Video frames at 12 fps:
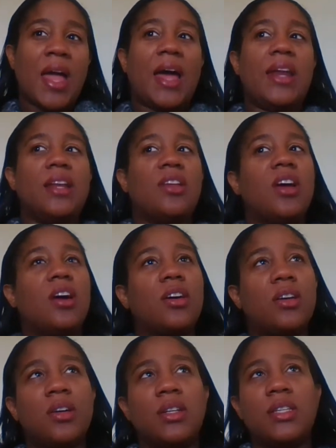and it
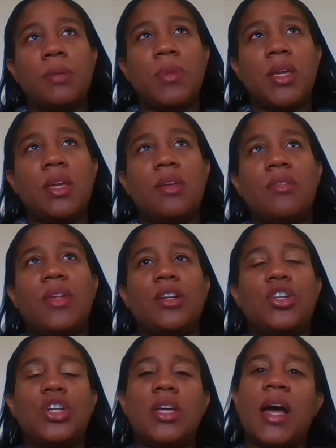occurred to me
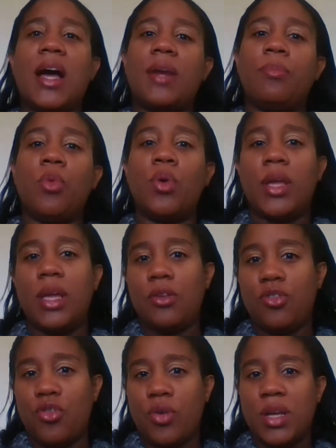that she had more
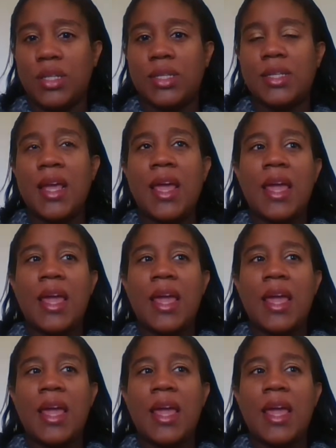interest